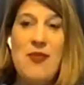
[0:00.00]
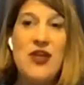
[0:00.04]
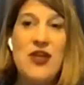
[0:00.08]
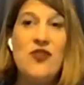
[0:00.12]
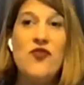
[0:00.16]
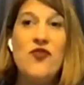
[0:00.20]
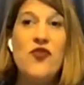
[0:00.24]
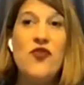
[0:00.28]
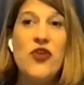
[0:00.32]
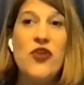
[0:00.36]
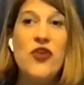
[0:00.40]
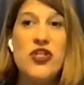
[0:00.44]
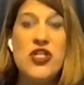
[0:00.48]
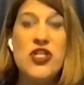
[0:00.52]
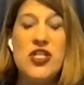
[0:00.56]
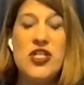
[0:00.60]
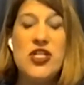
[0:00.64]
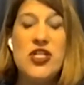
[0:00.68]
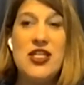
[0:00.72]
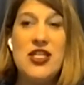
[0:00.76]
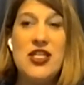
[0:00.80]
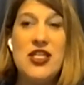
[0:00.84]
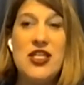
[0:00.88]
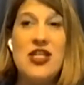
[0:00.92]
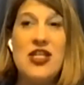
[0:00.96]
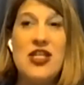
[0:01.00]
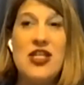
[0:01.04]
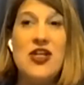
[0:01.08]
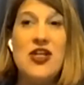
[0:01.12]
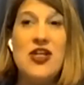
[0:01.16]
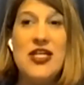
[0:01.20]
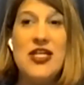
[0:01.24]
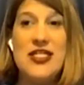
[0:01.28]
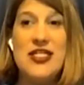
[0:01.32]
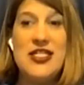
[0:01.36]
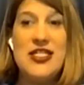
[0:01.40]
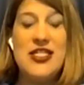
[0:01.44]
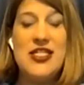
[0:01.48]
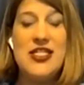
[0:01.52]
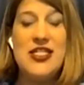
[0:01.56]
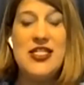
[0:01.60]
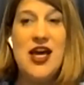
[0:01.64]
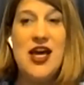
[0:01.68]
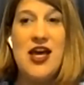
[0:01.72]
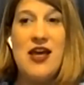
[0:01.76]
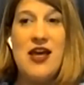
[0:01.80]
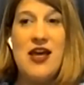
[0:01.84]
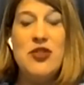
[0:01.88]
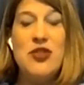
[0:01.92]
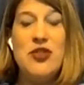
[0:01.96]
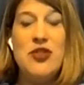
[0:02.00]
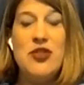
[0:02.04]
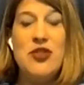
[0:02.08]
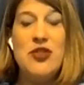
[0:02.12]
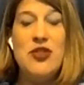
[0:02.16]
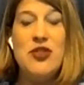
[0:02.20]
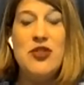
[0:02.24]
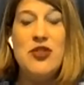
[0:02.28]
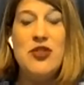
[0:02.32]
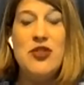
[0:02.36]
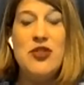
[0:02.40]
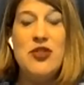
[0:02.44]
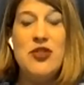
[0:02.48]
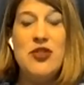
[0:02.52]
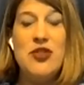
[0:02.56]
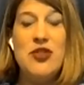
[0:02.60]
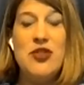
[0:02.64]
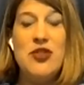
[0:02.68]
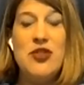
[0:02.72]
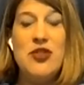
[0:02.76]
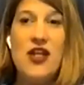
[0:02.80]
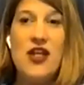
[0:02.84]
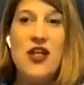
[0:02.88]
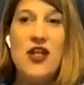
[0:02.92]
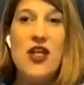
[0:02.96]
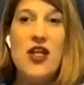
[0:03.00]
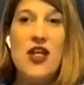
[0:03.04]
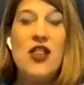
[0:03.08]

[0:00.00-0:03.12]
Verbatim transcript: but unfortunately, there isn't time. So make a note of it.